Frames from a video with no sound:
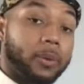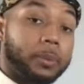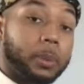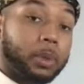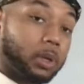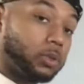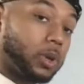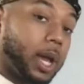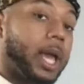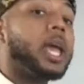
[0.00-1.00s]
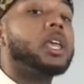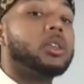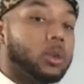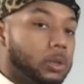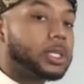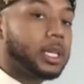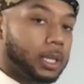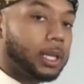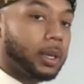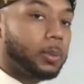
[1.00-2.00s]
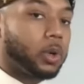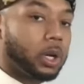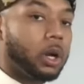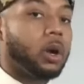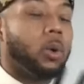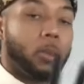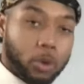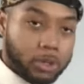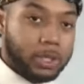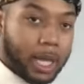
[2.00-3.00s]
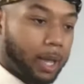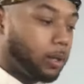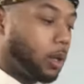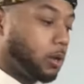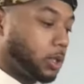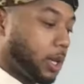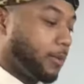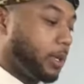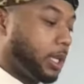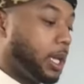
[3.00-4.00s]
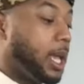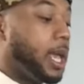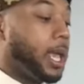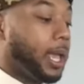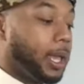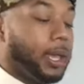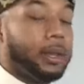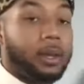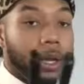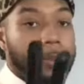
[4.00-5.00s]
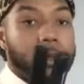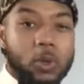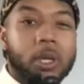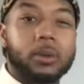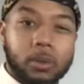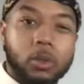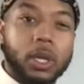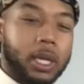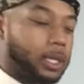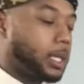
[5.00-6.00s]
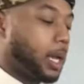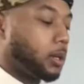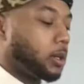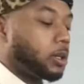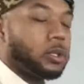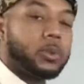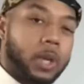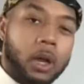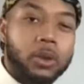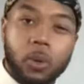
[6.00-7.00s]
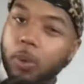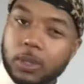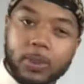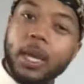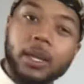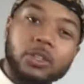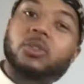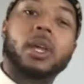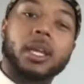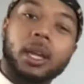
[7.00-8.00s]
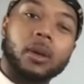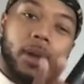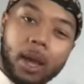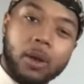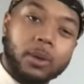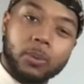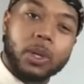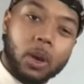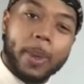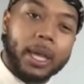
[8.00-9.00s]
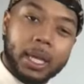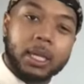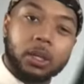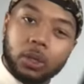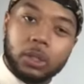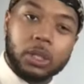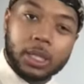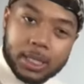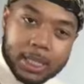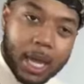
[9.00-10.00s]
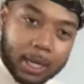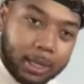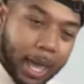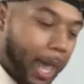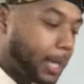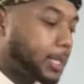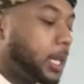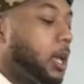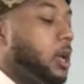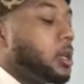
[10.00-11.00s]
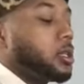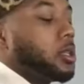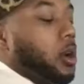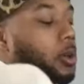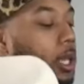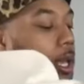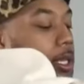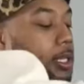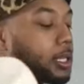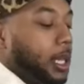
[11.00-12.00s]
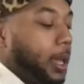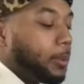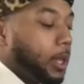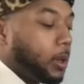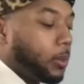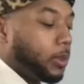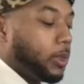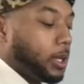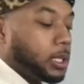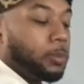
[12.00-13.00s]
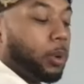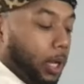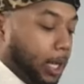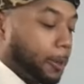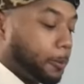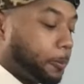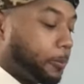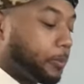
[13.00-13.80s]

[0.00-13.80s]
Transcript: from the blow dry, you'll tend to get more hold, more style longevity. And um, you can you can get tighter curls. We all know once we kind of straighten hair out and we go back in and curl it, it's kind of lax. So yeah, it's the same thing with this, but